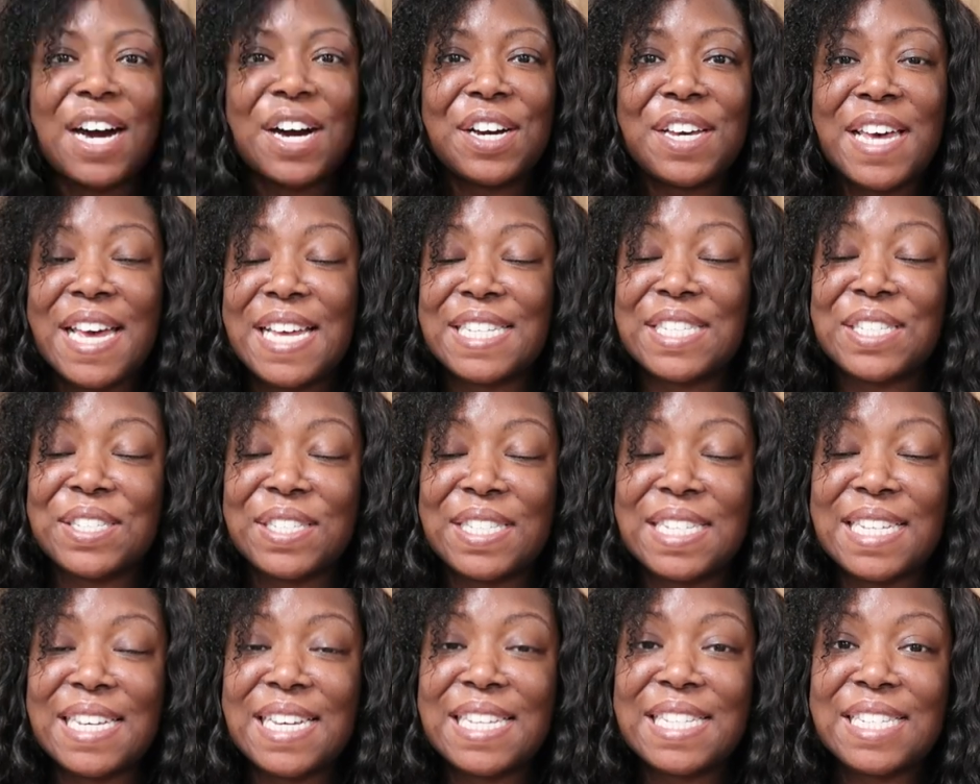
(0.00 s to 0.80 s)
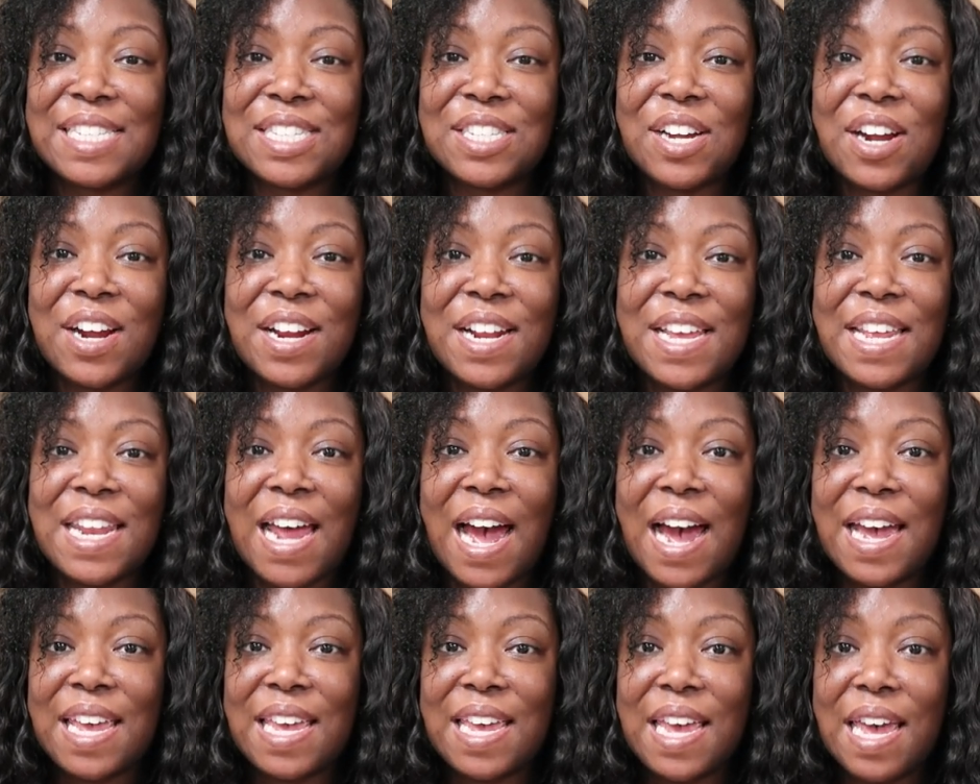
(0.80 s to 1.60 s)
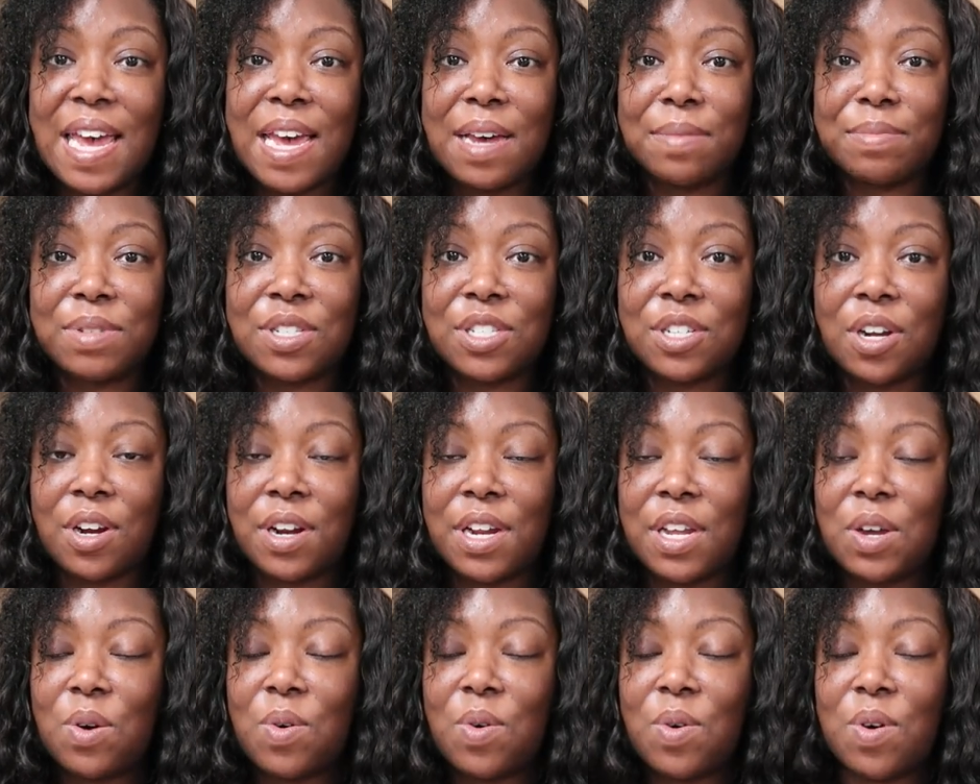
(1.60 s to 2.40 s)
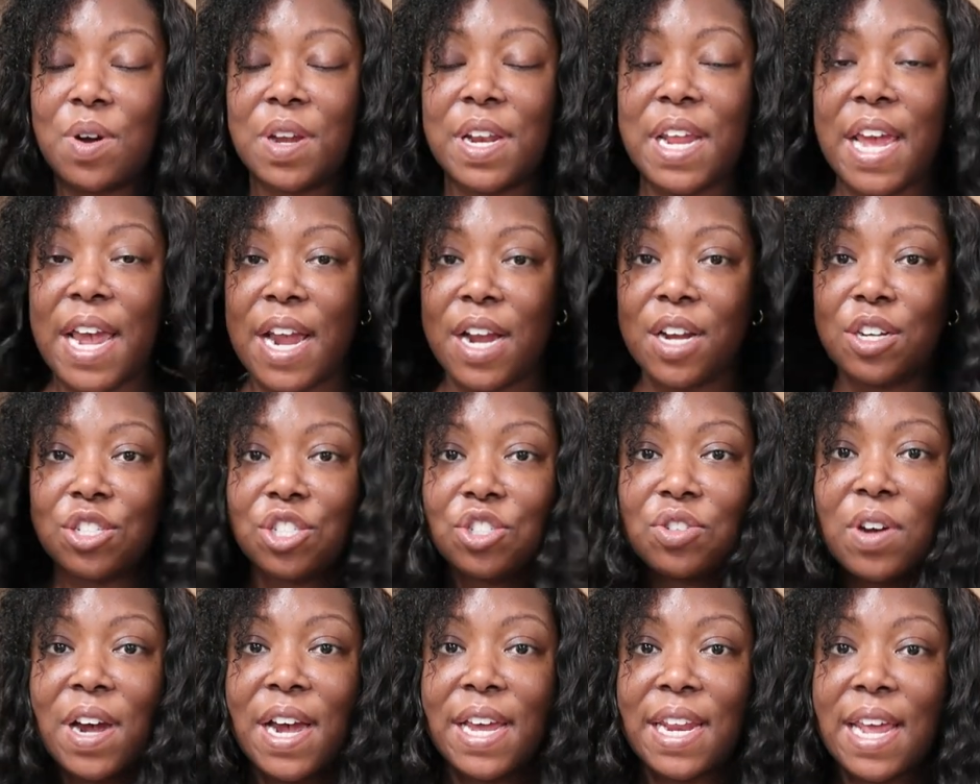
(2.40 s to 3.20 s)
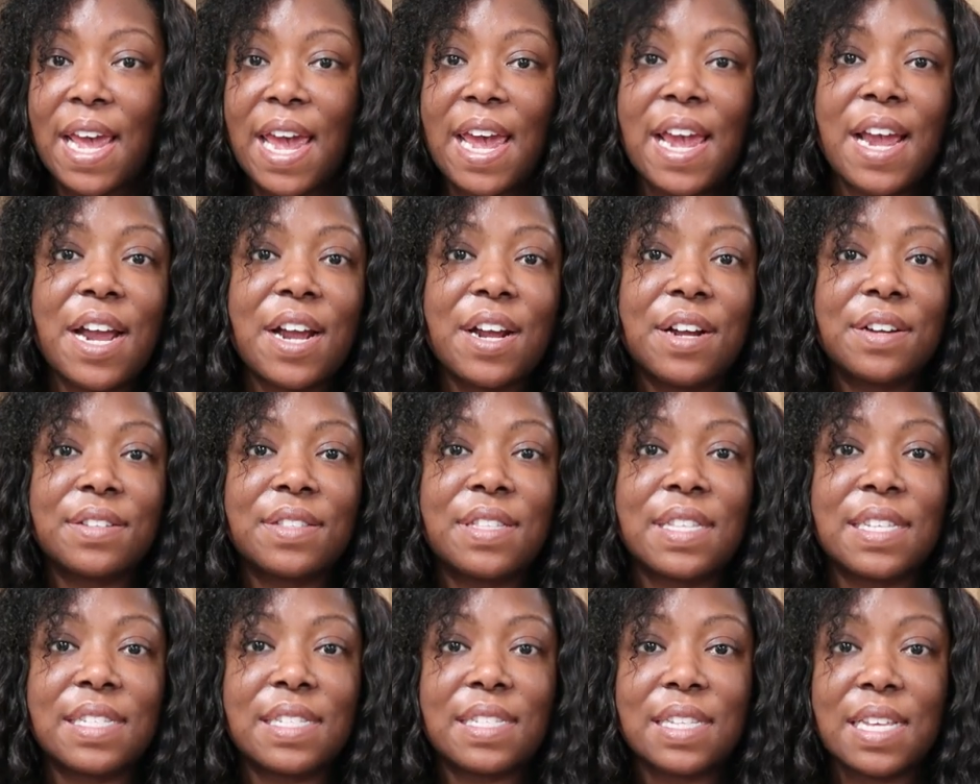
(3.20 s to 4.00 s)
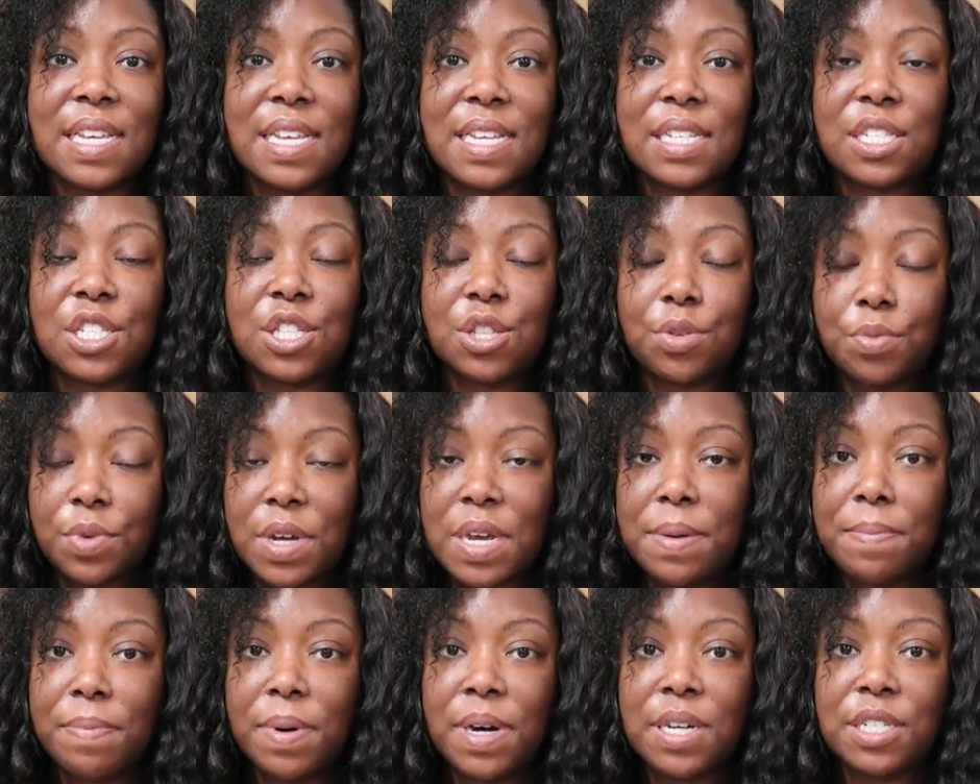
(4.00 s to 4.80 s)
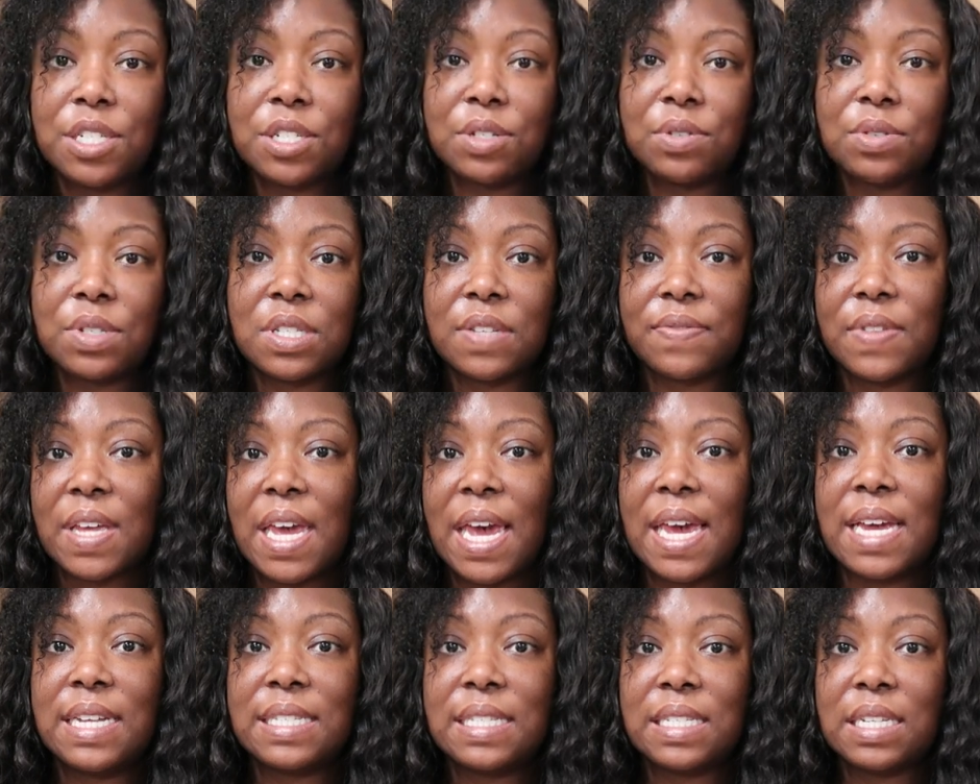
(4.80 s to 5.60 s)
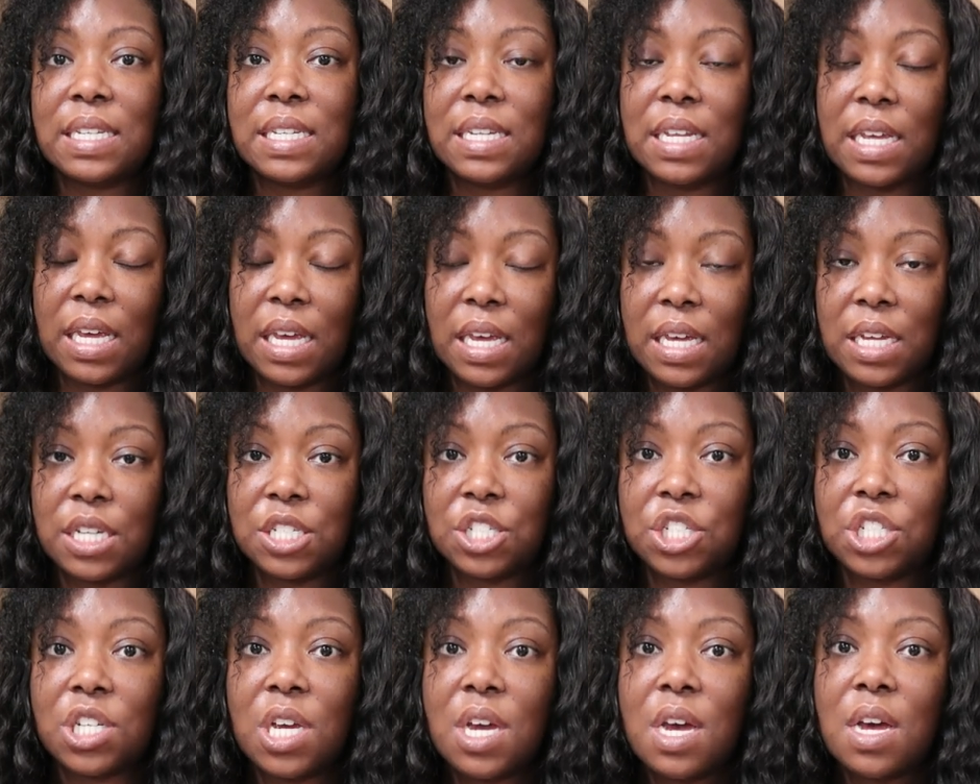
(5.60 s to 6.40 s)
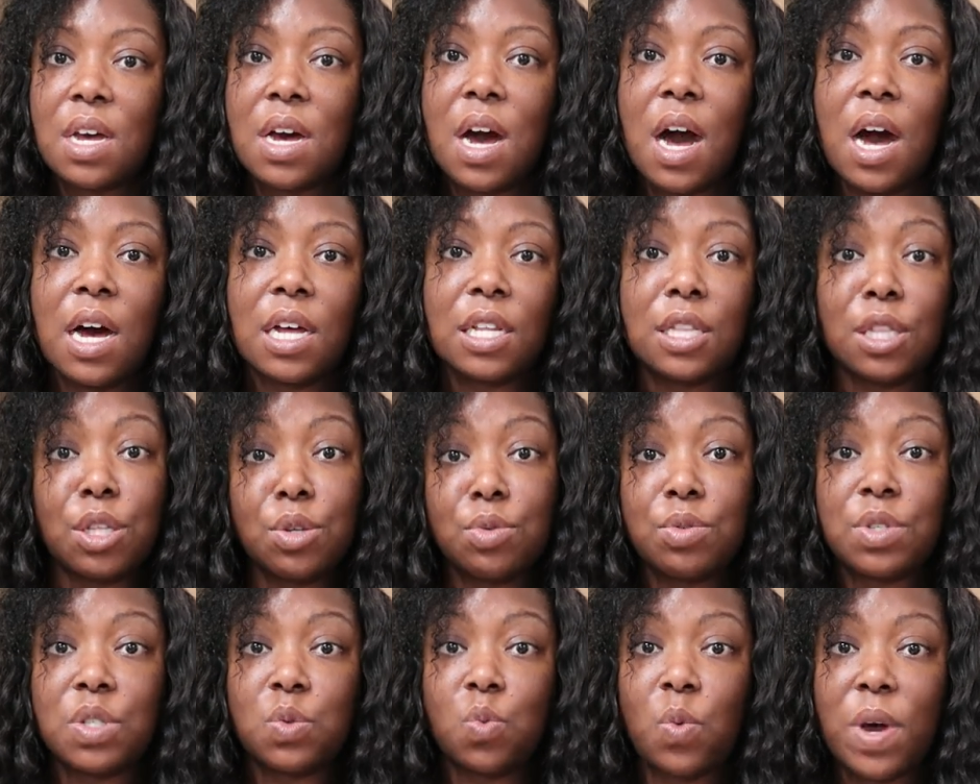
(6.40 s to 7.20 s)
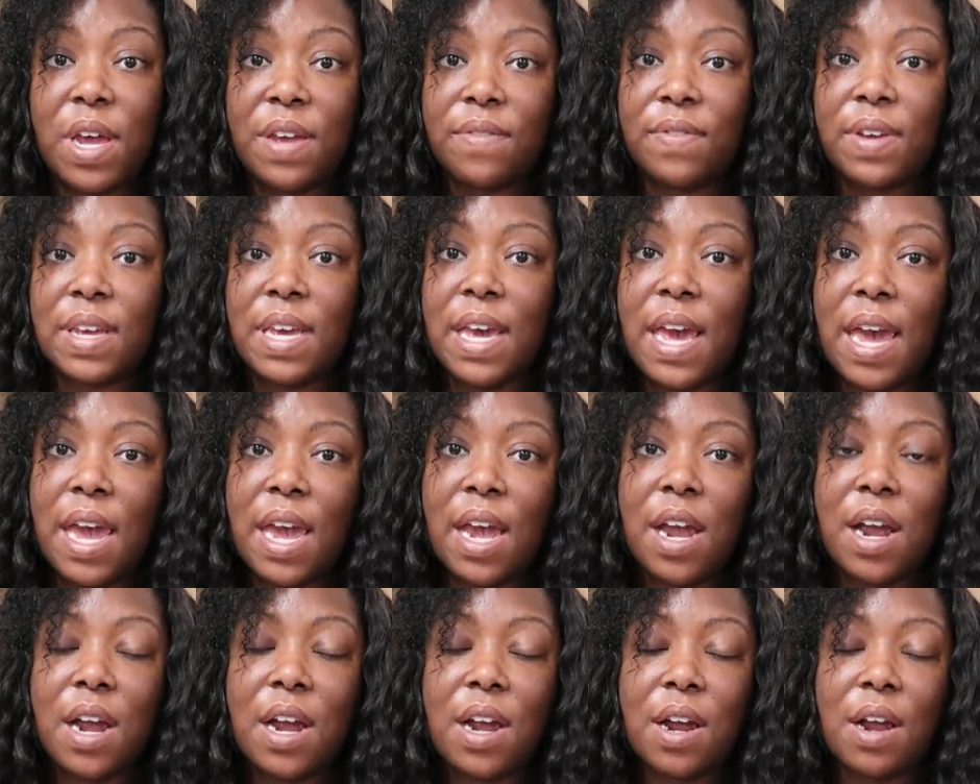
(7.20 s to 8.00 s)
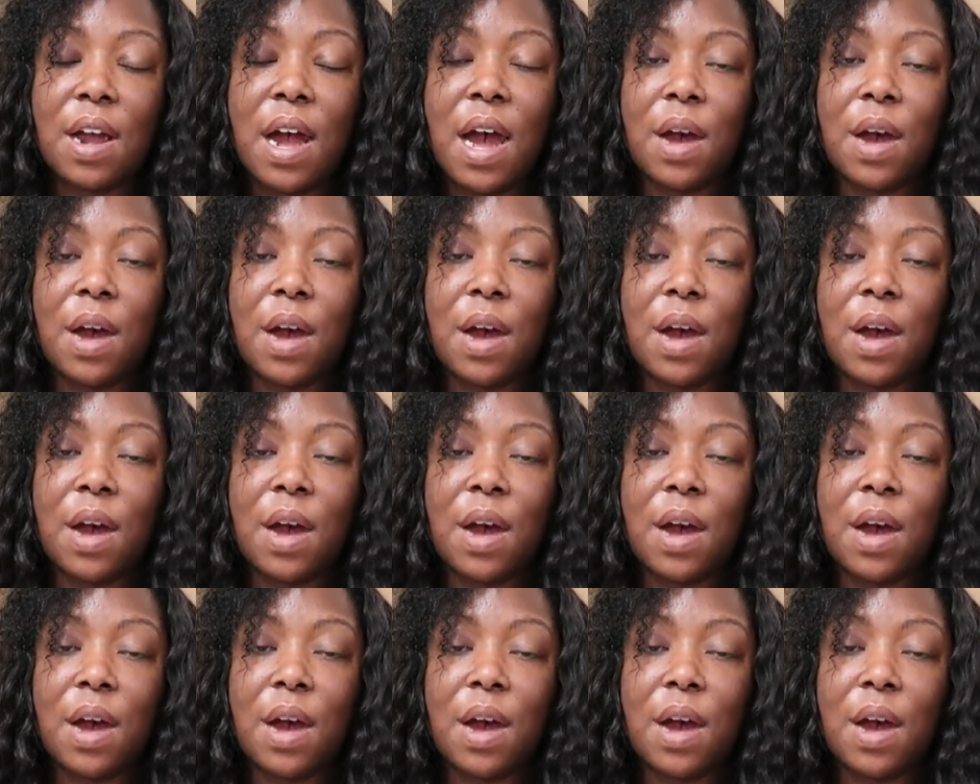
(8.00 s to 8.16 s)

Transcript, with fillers: Okay, so to get started, I am starting on air dried hair. This is three bundles of the 18 inch uh, loose wavy hair.